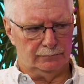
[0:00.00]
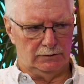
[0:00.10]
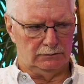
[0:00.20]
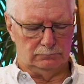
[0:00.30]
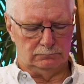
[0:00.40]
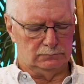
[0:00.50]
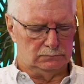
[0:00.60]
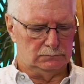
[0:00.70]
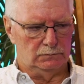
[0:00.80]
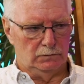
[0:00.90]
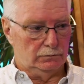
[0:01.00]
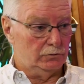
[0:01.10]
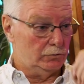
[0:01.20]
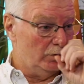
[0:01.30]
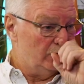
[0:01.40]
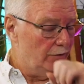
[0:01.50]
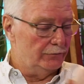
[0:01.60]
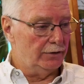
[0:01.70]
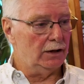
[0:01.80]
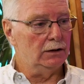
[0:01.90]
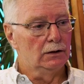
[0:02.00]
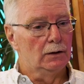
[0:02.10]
but story for another day.